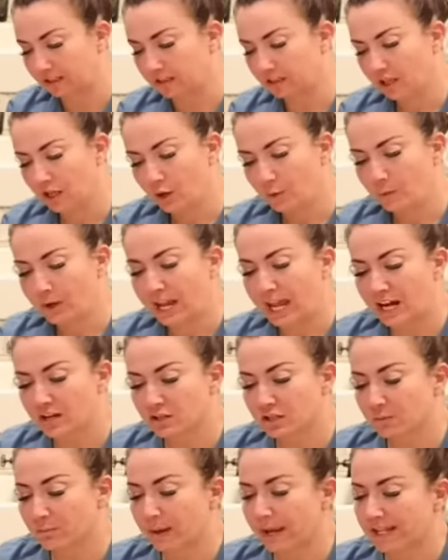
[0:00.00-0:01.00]
Okay. We
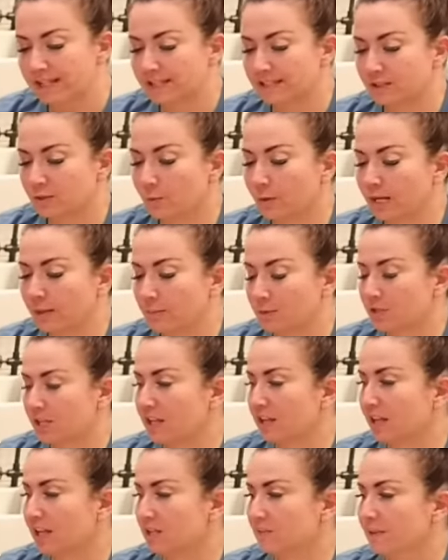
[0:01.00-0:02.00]
actually paid 20%
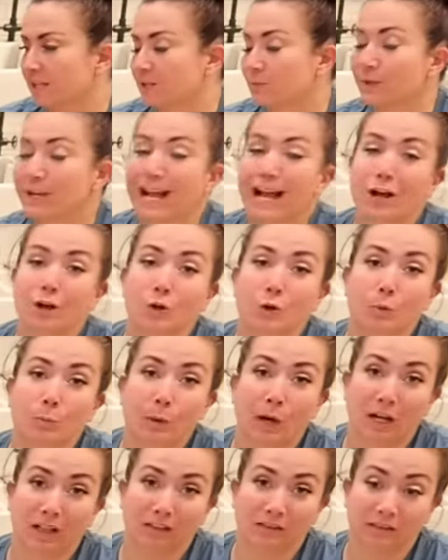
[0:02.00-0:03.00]
less because we got
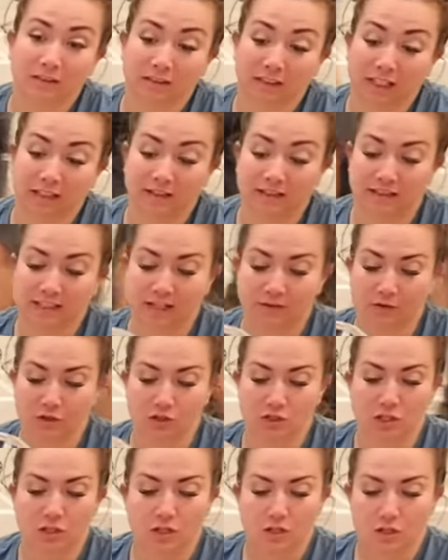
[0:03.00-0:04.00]
coupons at the Savers.
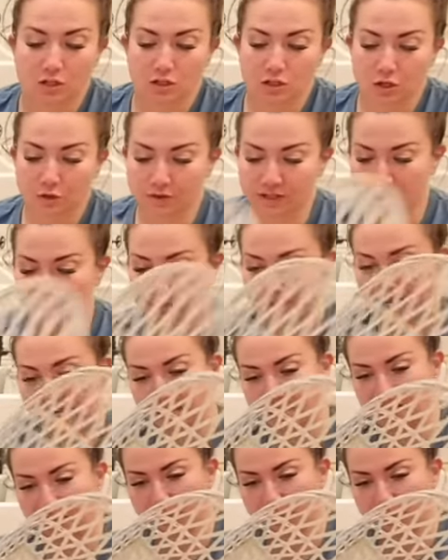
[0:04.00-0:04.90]
So this basket